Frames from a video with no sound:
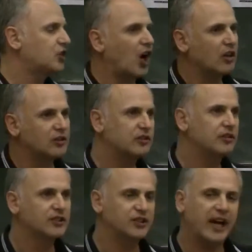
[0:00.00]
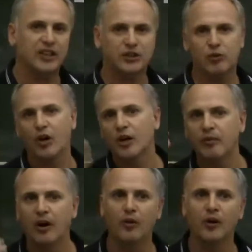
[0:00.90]
drugs, sex, rock
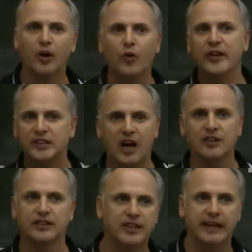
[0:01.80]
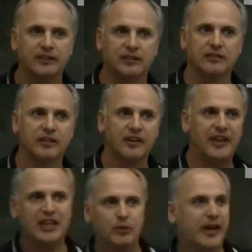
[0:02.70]
and roll, all these kinds of things, and
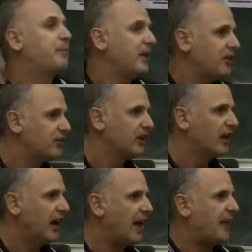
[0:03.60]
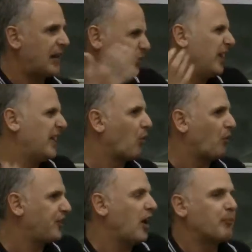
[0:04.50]
that's what hippies, and that's really
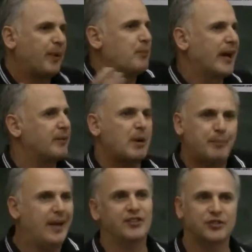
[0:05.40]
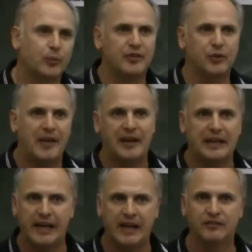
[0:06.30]
what young people get a bit pissed with the way
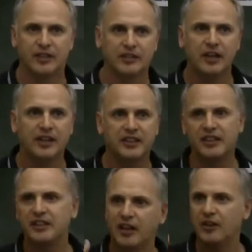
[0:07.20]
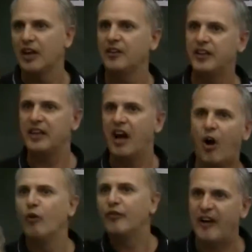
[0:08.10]
they lived and you know the
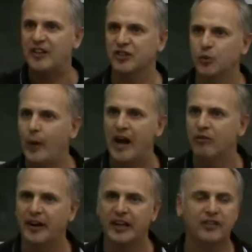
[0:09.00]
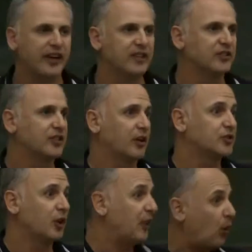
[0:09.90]
old-fashioned way of running things and so on
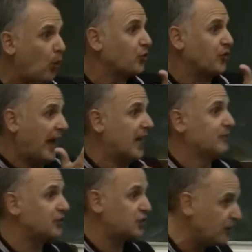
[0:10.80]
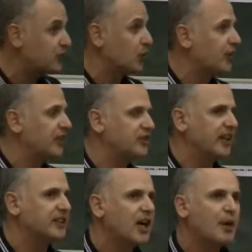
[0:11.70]
and so forth. And there always an element of truth to all these
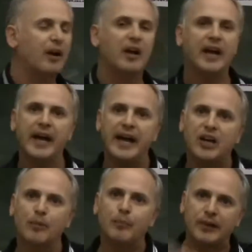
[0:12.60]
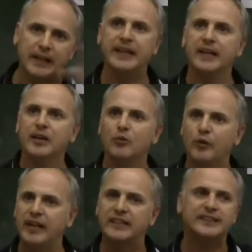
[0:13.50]
things, but it completely
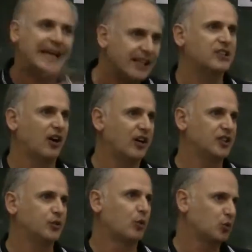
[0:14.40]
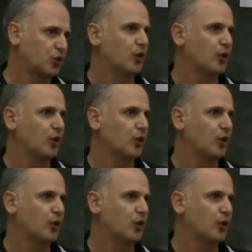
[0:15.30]
really sanitizes what